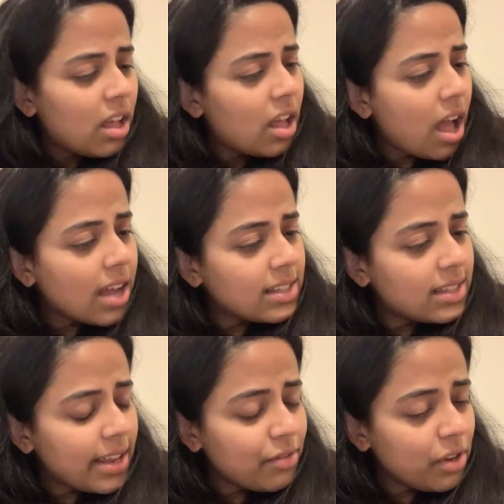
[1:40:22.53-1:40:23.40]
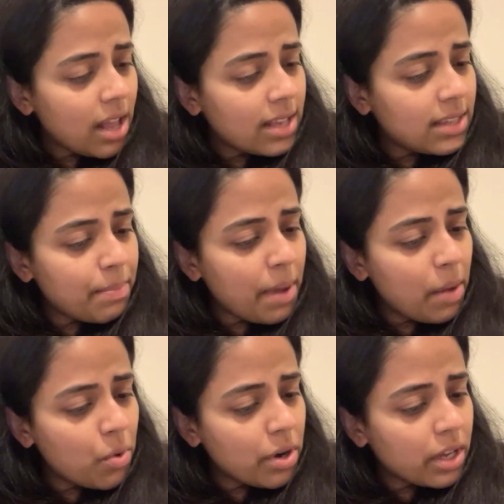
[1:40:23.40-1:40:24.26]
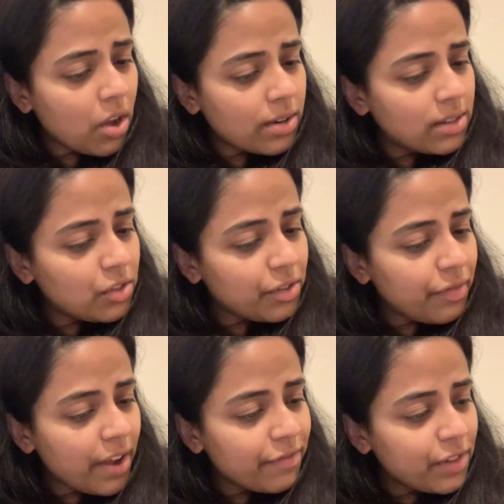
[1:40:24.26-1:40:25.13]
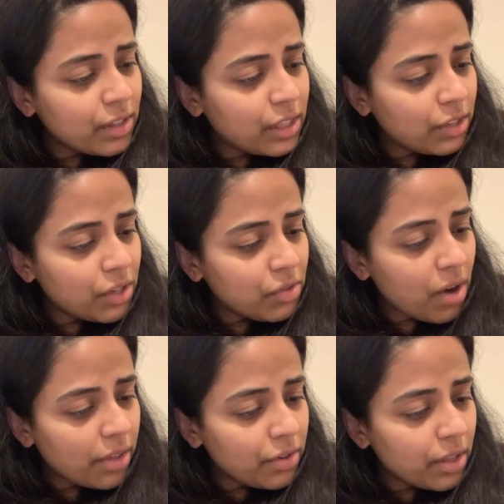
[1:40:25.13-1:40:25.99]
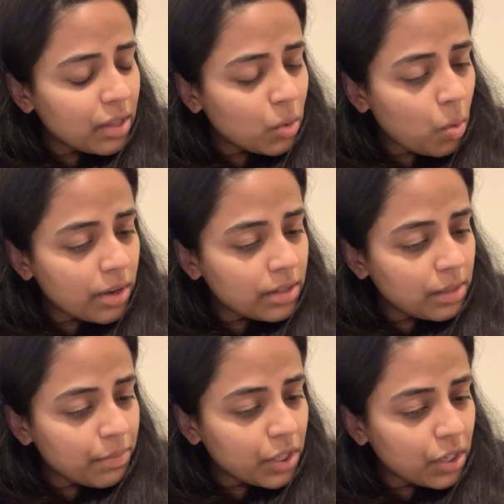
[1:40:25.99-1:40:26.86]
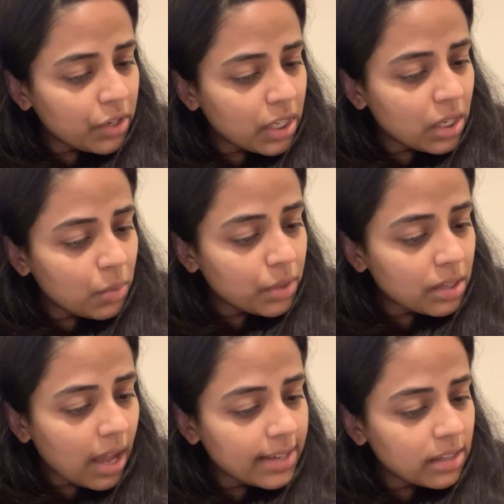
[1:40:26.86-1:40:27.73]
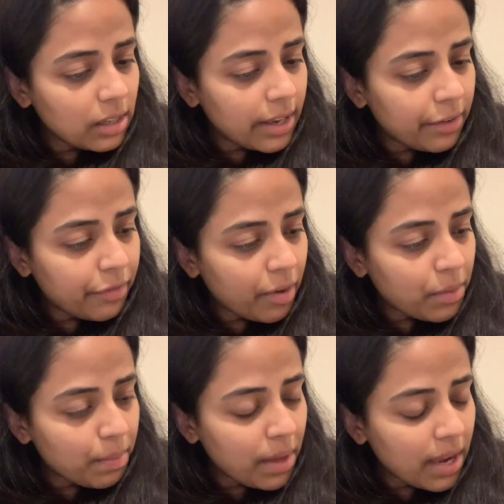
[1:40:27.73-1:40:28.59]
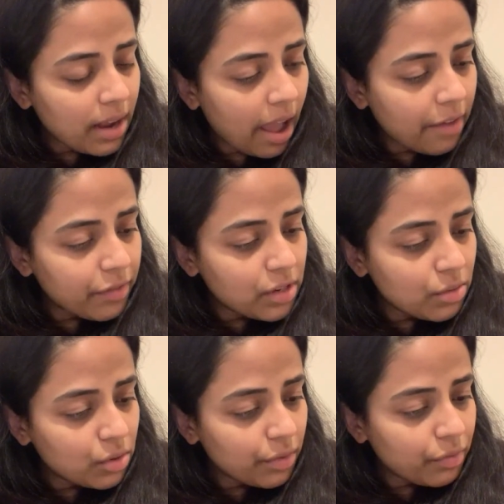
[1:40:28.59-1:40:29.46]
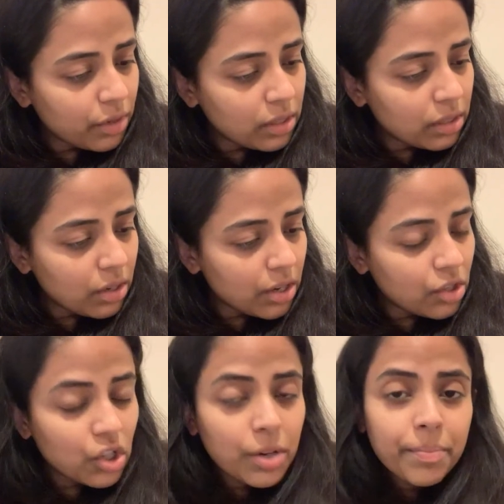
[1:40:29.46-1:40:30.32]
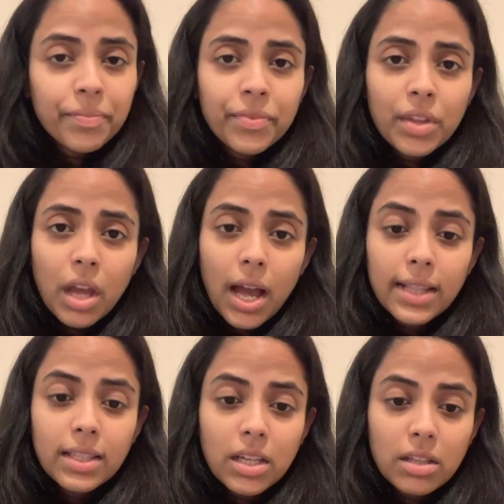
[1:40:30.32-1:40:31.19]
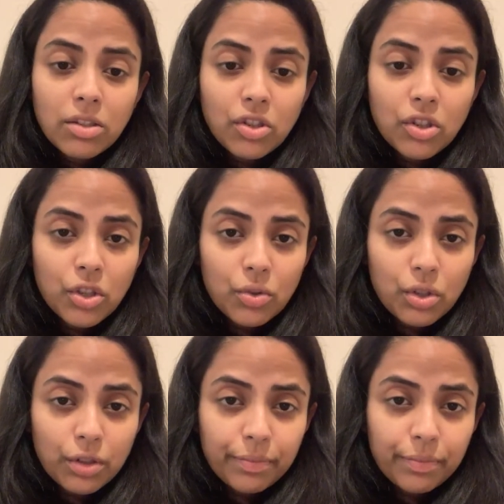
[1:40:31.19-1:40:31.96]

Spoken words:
Einstein realized that by working on his unified field theory rather than the quantum theory, he was isolated from the main avenues of research at the Institute.